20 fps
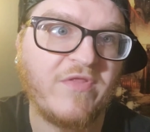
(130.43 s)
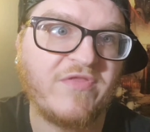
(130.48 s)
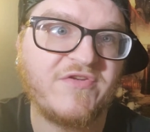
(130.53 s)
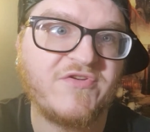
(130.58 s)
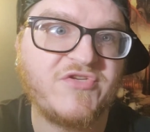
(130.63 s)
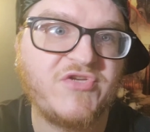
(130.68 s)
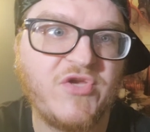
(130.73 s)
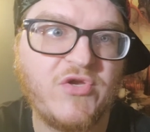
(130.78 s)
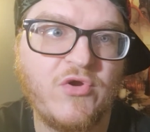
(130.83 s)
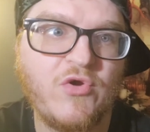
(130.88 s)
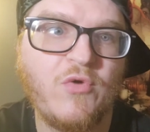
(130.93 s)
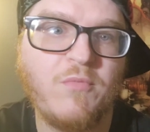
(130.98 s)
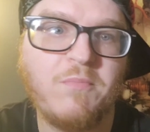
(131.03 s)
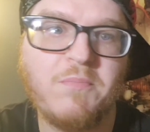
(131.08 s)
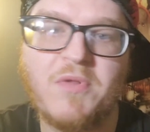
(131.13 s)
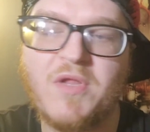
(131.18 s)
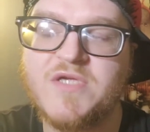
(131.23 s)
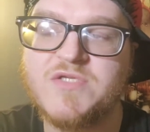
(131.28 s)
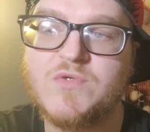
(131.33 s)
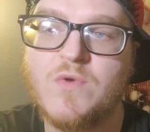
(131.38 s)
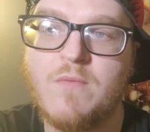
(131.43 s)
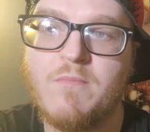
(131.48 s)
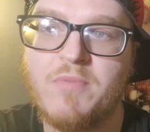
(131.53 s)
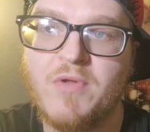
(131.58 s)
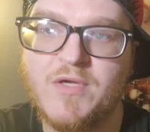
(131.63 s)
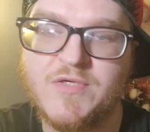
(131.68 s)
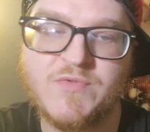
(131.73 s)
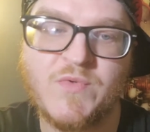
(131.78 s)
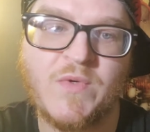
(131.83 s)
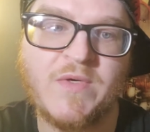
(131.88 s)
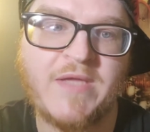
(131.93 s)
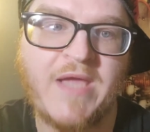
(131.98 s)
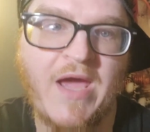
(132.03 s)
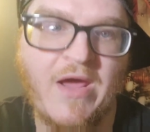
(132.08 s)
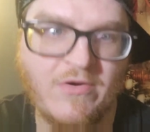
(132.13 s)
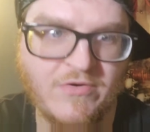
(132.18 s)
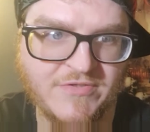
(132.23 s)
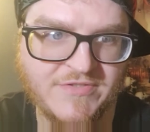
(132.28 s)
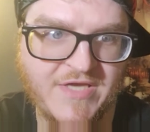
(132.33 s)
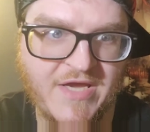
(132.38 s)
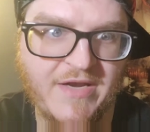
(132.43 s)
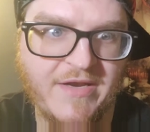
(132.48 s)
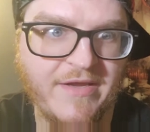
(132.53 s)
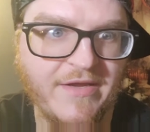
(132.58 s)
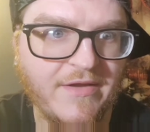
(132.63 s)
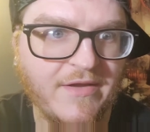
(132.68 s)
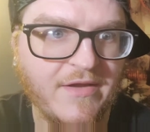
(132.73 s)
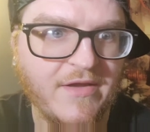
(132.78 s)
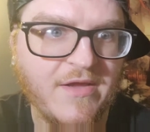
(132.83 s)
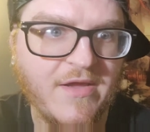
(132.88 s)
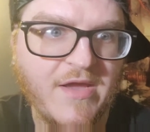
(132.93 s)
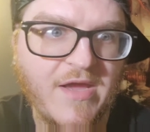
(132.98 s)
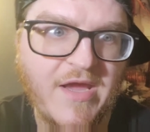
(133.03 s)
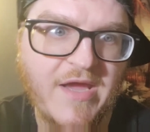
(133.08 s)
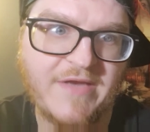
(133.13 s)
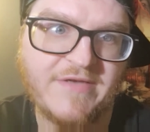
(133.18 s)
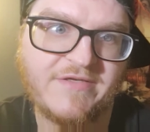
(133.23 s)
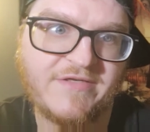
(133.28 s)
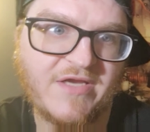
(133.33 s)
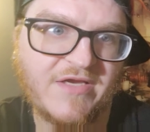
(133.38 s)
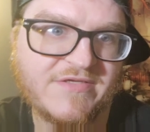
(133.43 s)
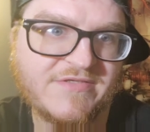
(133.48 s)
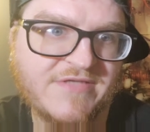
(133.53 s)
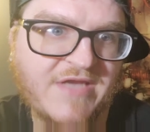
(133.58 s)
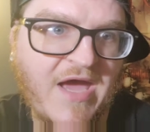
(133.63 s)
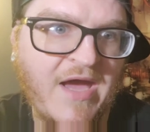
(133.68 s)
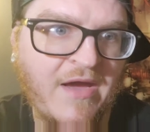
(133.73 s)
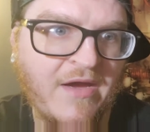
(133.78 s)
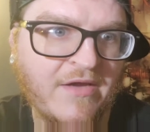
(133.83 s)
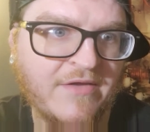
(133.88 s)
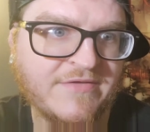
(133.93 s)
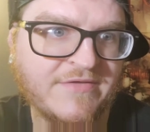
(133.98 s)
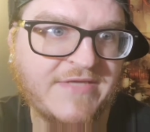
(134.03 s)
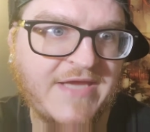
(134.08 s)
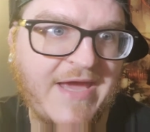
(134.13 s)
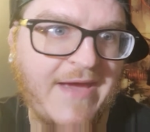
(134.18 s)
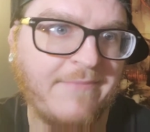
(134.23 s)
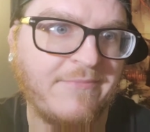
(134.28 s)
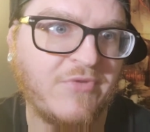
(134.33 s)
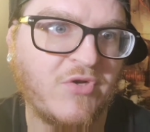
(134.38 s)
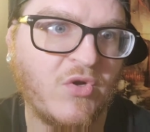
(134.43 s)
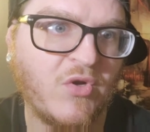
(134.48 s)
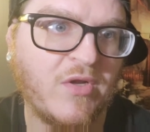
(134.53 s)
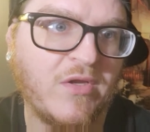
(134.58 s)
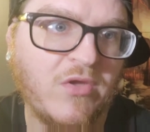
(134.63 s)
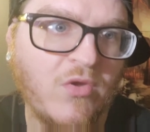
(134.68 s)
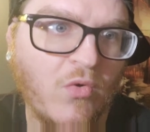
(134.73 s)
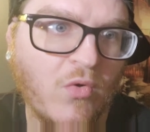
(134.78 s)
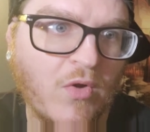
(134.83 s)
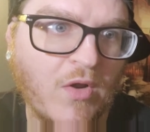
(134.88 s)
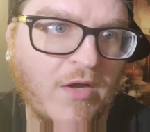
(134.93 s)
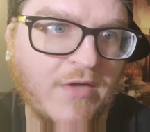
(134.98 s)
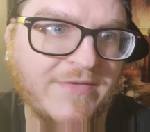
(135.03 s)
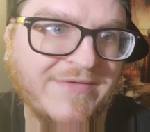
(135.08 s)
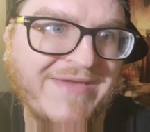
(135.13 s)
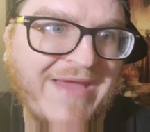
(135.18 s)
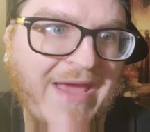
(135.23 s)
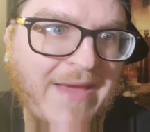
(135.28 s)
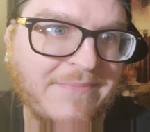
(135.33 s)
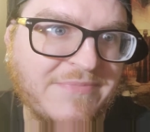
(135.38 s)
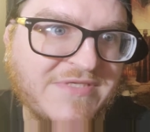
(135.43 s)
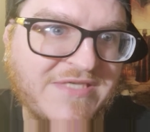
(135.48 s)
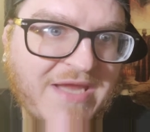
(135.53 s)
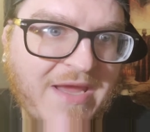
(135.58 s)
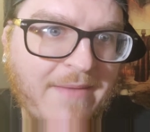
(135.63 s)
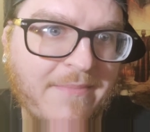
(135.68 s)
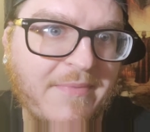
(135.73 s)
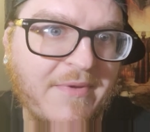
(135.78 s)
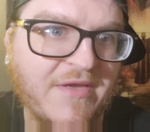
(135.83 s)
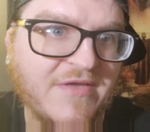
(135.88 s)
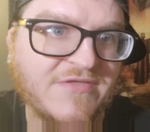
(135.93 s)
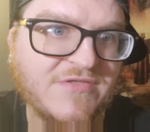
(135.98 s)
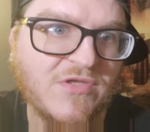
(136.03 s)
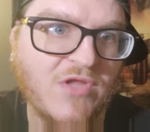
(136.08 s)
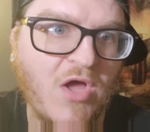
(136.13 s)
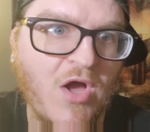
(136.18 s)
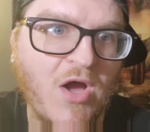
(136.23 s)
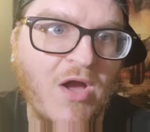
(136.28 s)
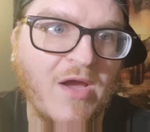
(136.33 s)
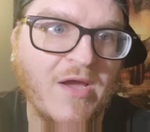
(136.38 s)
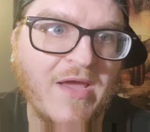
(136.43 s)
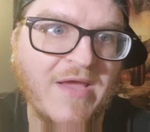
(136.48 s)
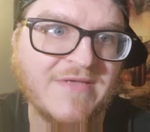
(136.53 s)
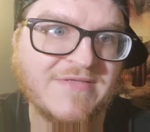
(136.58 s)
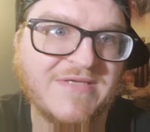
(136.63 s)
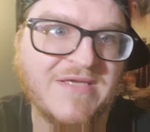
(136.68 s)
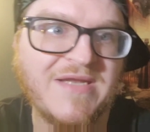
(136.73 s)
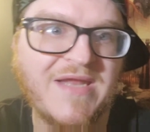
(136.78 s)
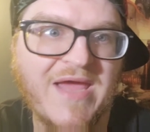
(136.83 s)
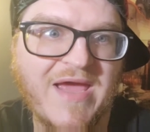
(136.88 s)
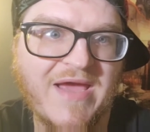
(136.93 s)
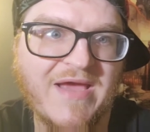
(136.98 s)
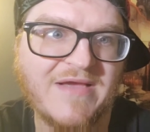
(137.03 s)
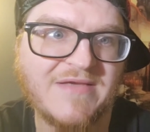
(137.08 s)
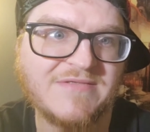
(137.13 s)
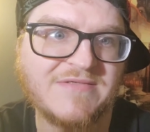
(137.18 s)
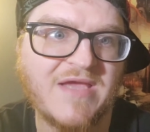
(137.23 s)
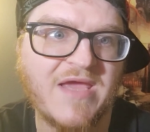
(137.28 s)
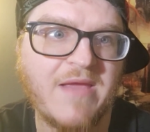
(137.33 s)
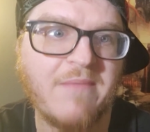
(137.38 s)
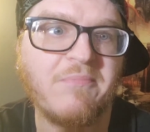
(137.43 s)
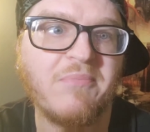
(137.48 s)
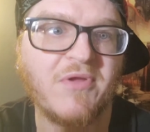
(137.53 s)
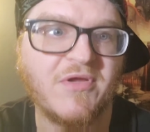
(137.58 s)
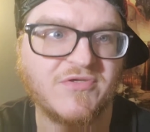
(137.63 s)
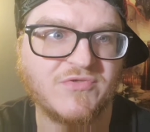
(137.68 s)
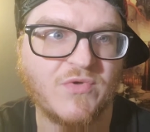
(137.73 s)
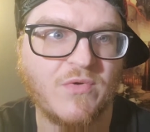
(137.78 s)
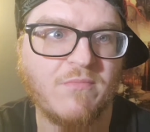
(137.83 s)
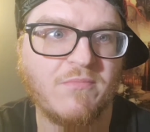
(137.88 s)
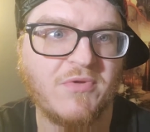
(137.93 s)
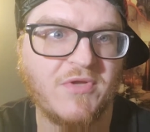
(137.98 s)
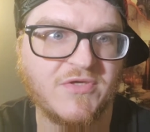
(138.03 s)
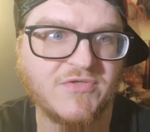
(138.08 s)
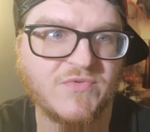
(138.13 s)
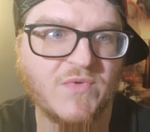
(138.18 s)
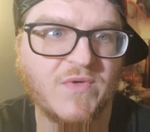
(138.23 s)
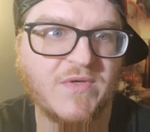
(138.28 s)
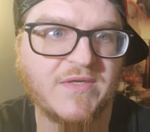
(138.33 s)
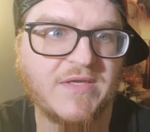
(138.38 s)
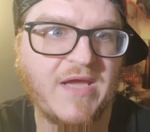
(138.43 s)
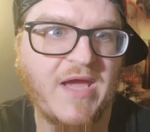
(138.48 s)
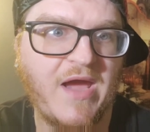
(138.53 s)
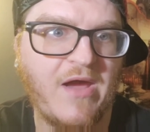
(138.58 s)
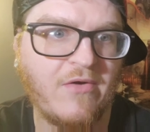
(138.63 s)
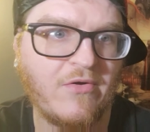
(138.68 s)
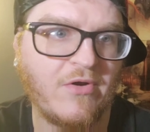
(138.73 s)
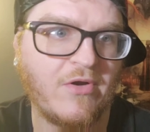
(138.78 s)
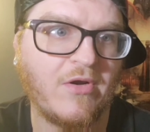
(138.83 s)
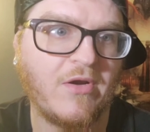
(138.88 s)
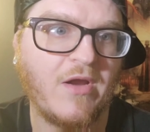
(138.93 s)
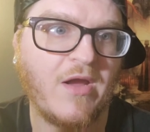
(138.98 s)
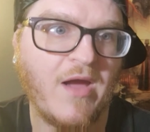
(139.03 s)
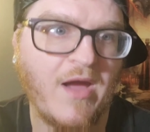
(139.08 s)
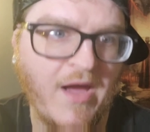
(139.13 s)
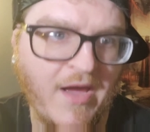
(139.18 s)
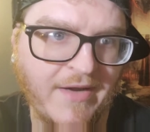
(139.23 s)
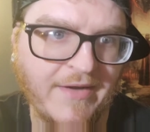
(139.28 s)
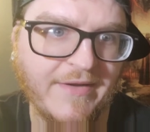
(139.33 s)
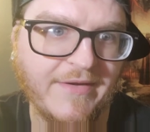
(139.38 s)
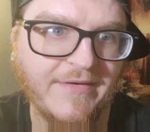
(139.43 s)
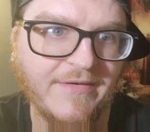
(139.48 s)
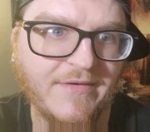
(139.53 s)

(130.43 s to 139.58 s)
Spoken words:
2 +1/+1 counters on it. It does not untap during your untap step as long as it has a +1/+1 counter on it.